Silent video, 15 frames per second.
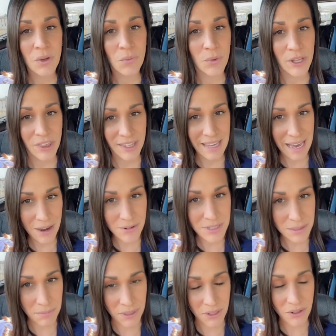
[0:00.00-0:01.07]
with
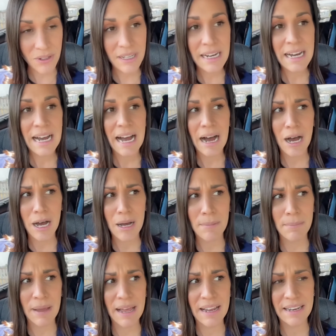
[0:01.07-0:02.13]
cow's milk,
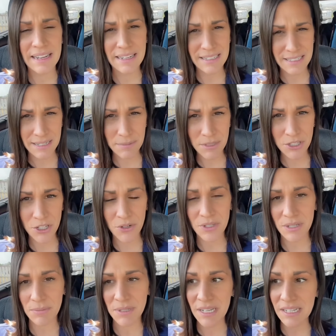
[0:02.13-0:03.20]
um, and he seemed to show
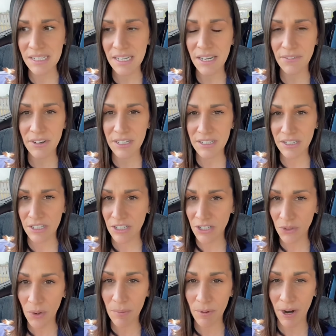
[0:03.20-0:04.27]
some sensitivity to
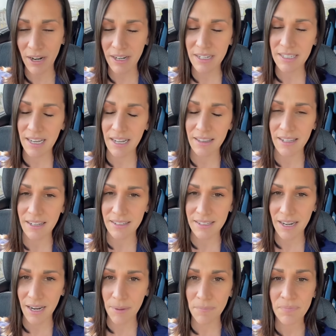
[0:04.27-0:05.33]
soy products at that
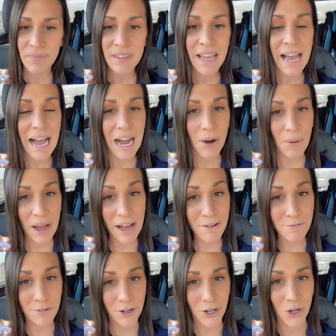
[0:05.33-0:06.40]
time.
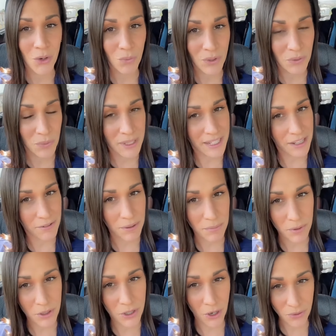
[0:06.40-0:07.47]
However, when we gave
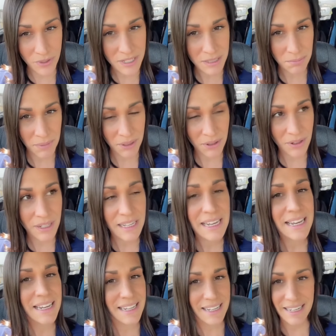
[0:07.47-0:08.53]
him goat's milk,
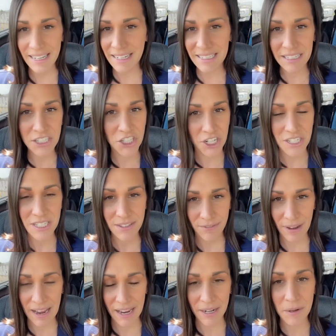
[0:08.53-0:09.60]
he did just
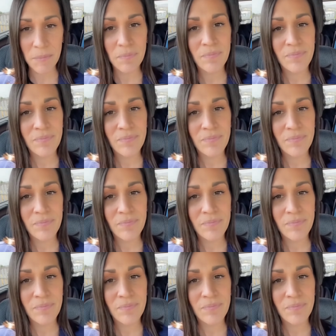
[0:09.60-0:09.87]
fine